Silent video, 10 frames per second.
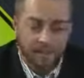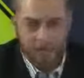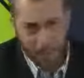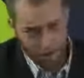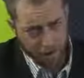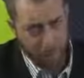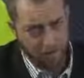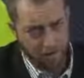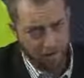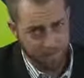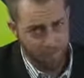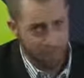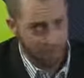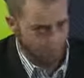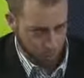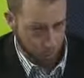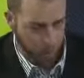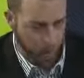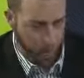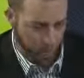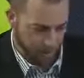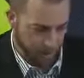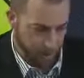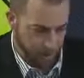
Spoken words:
to carry a gun on school property.